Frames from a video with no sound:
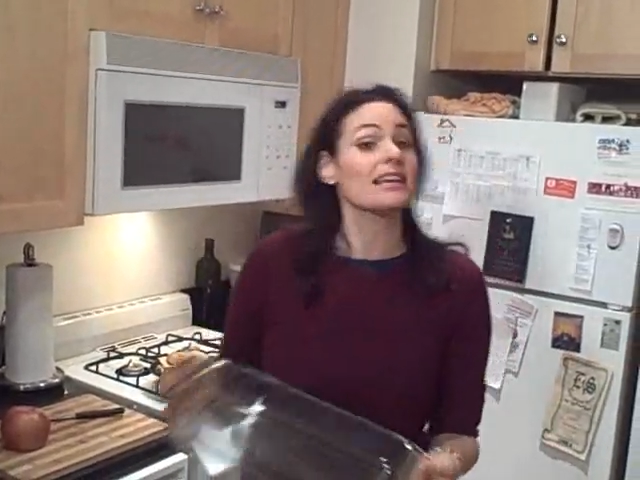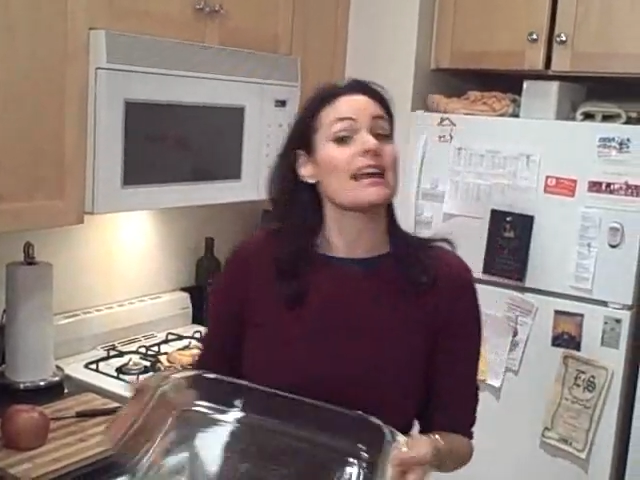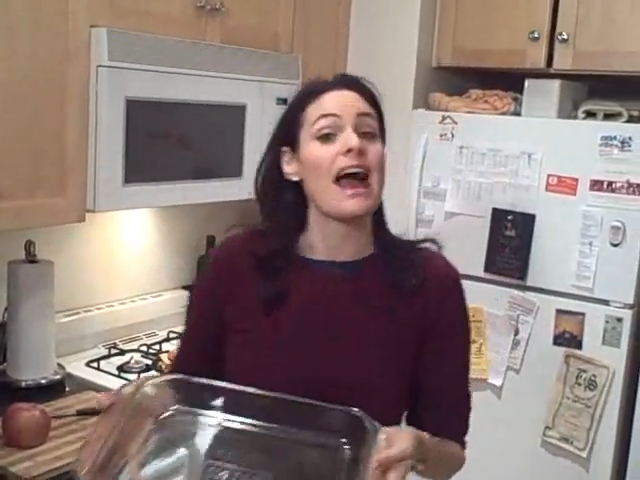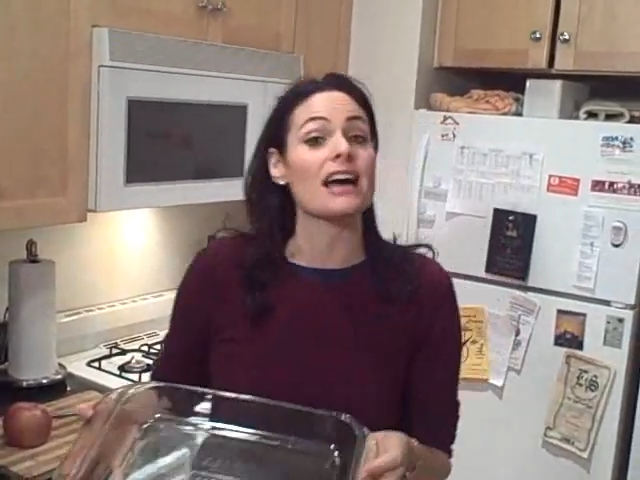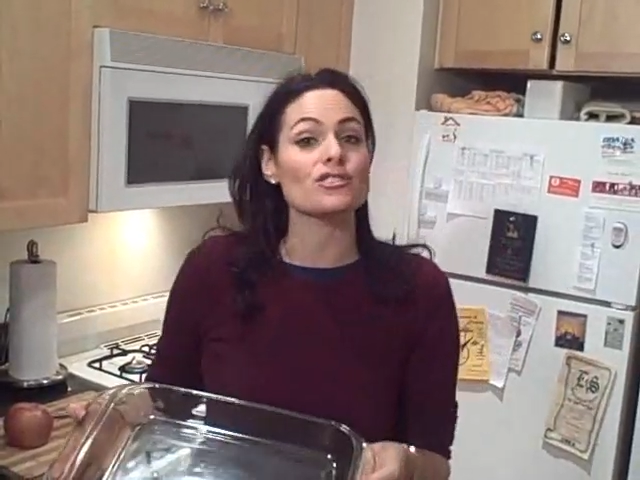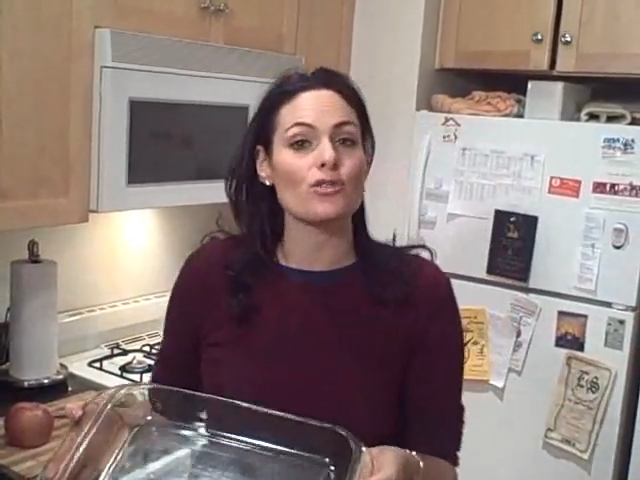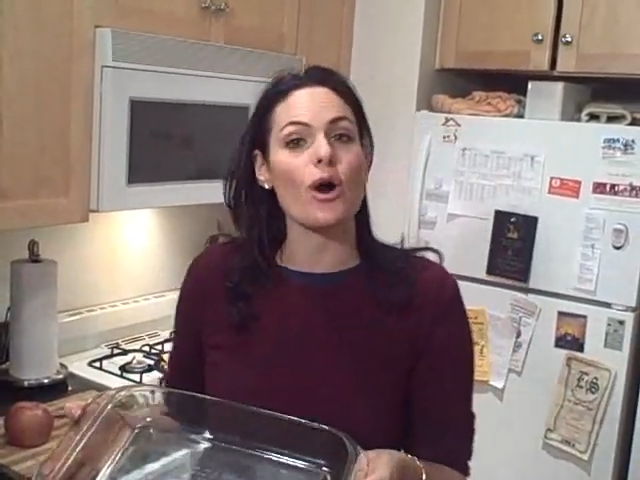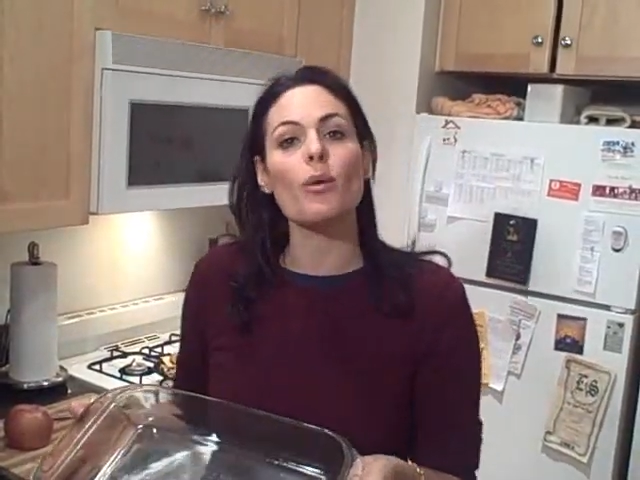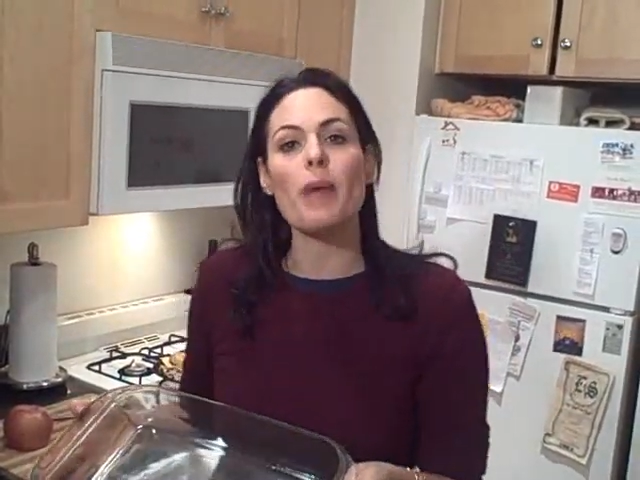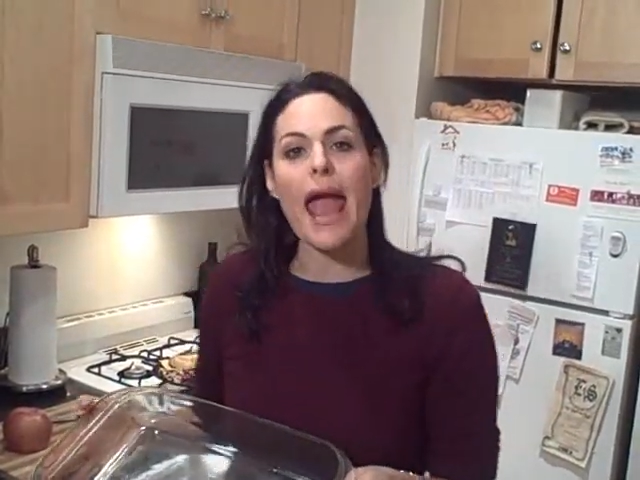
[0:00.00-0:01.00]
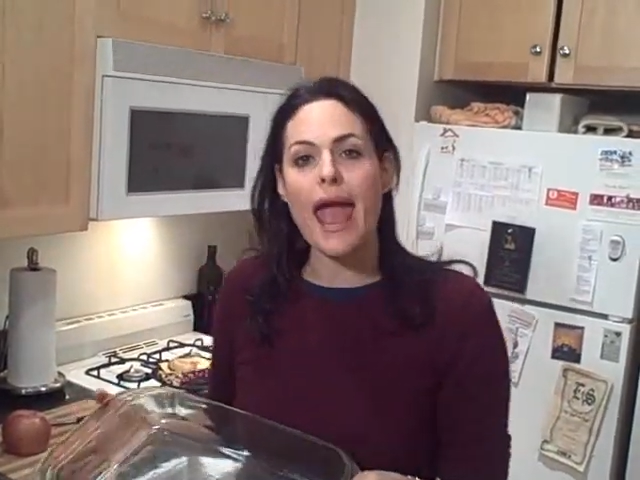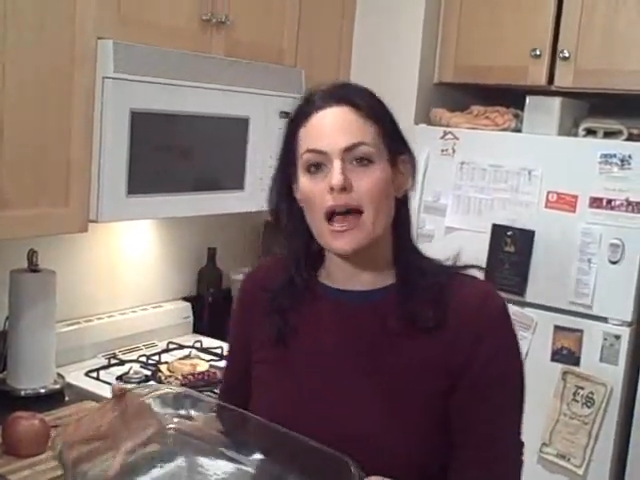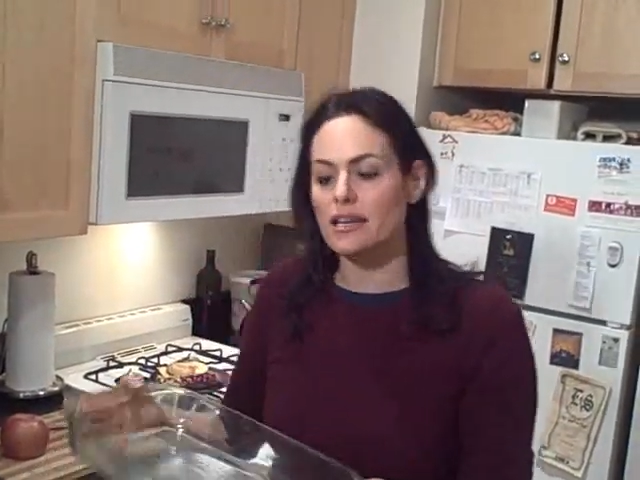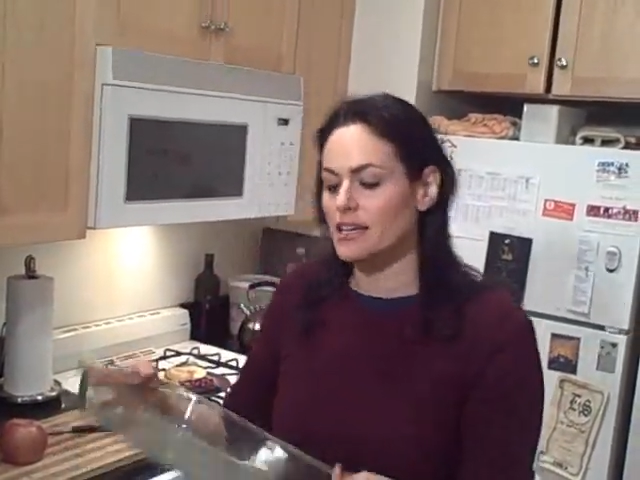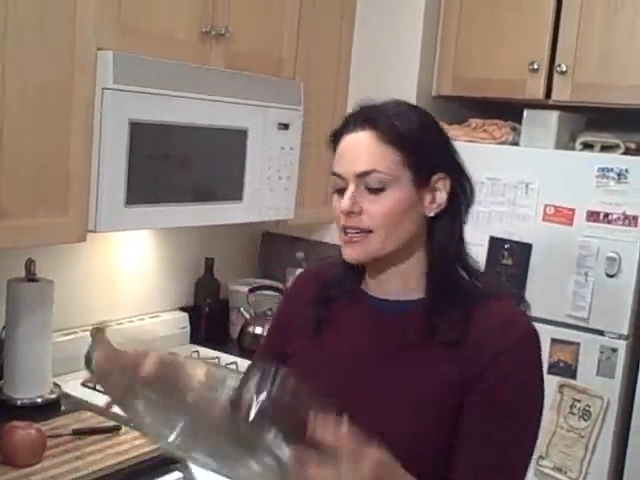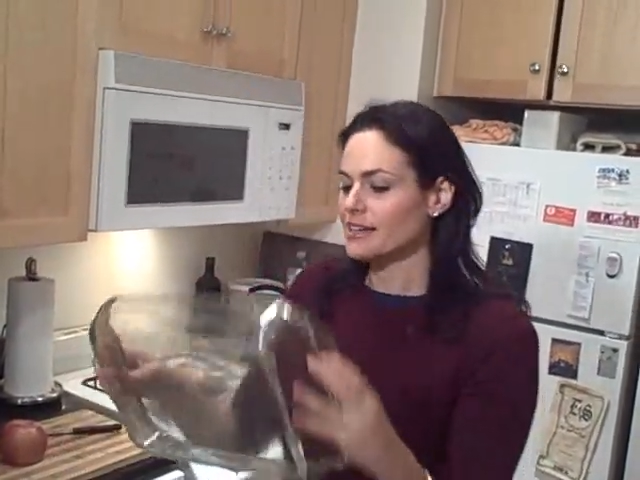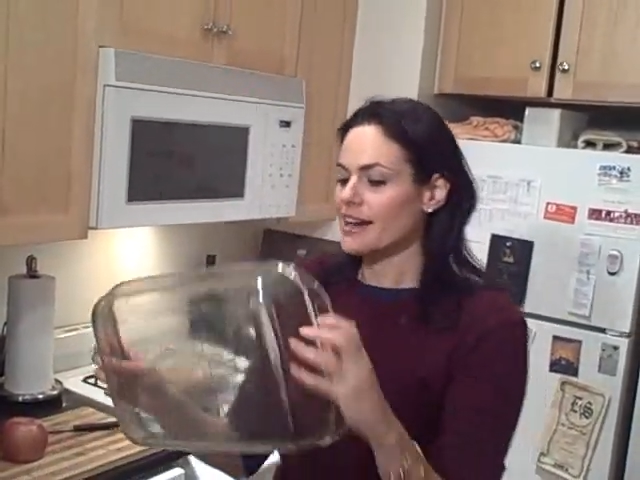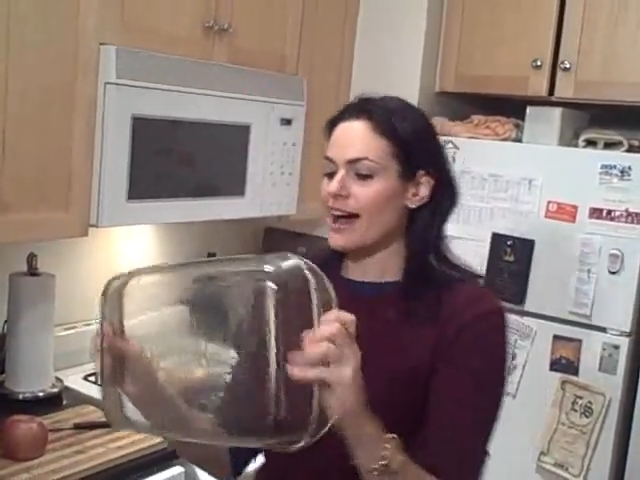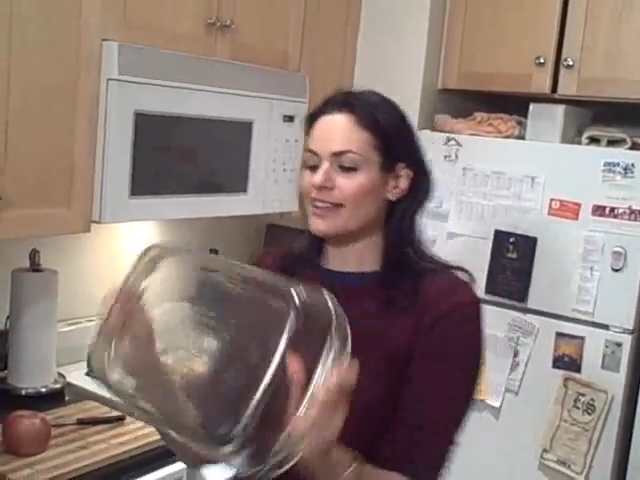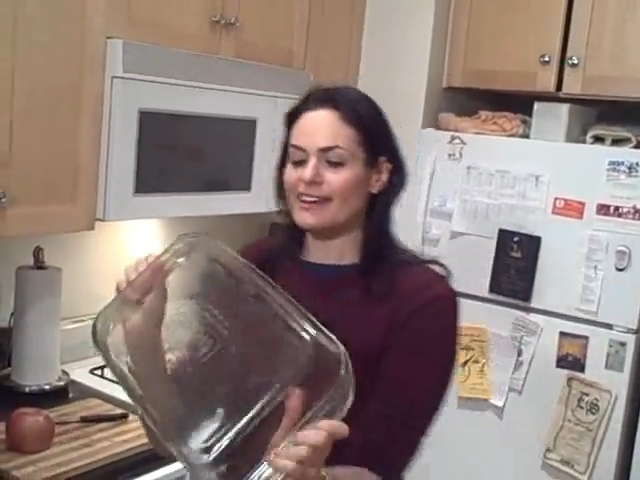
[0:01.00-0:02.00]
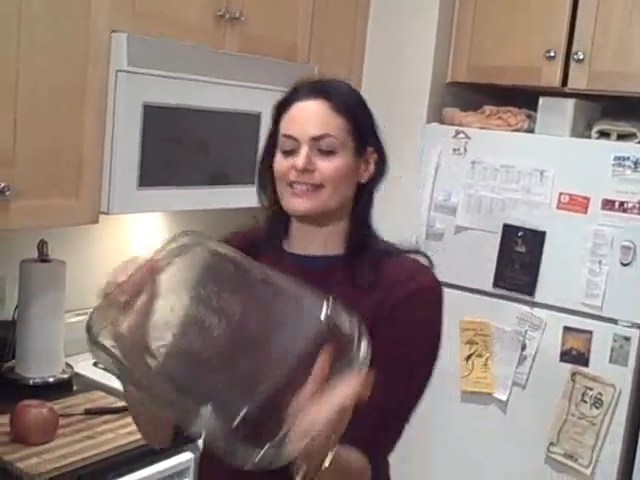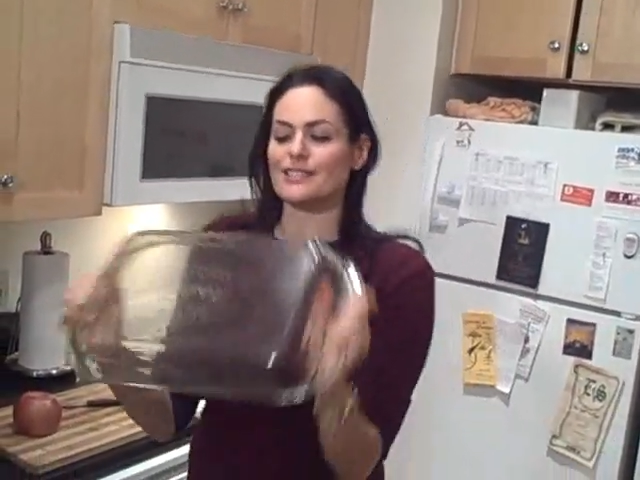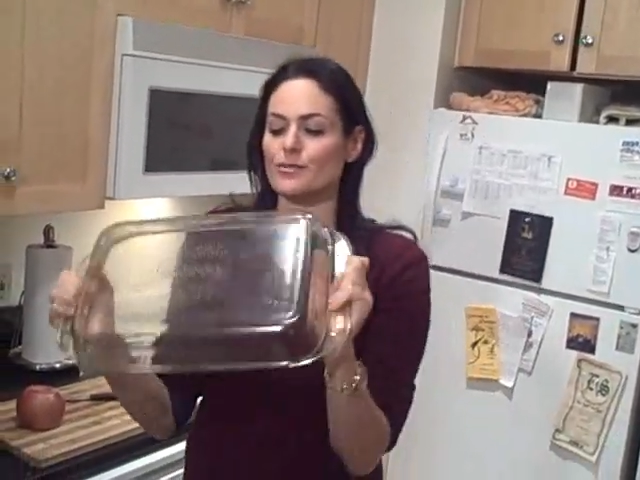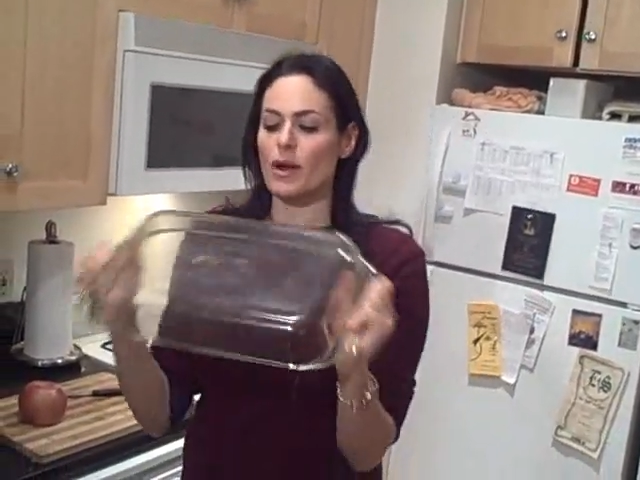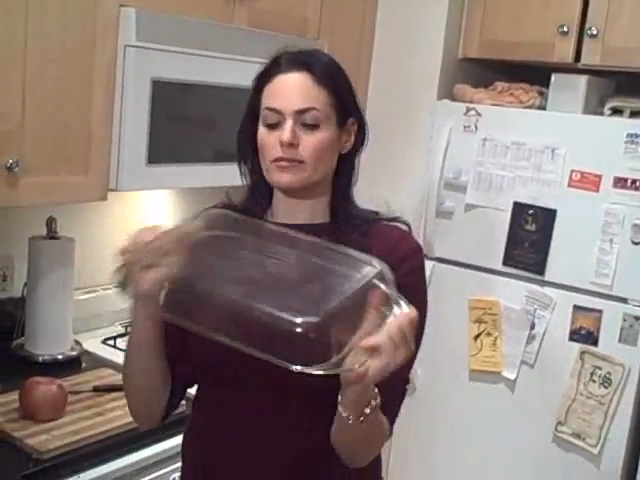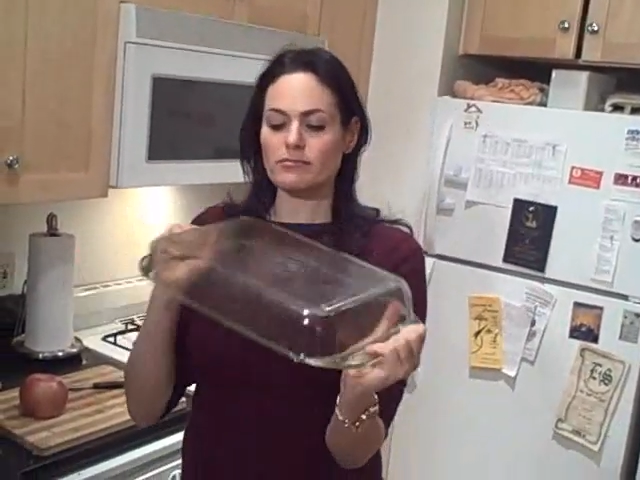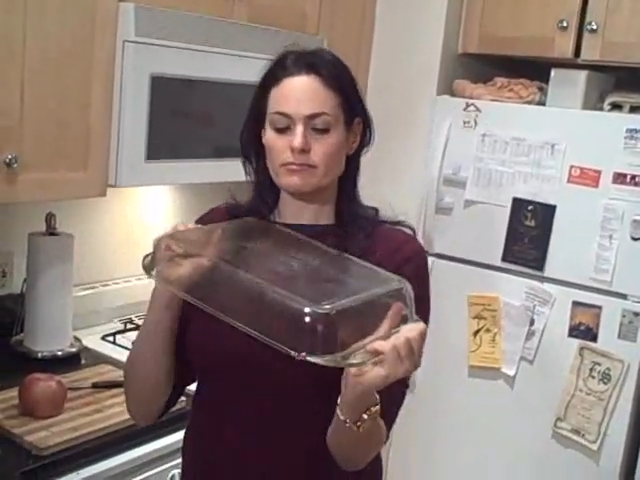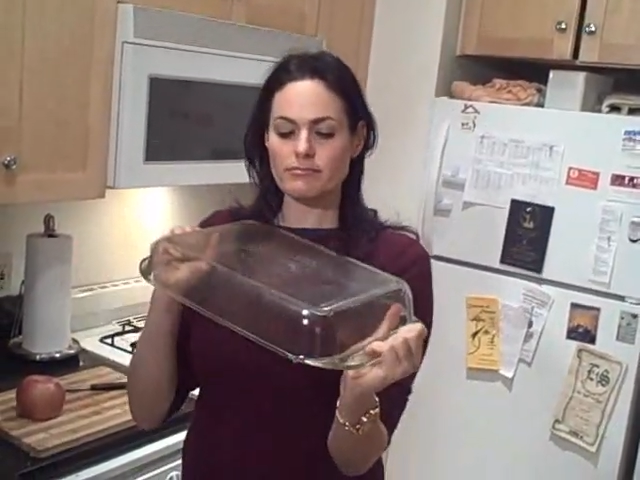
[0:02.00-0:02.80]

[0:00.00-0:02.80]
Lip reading: any casserole pan. I like this one.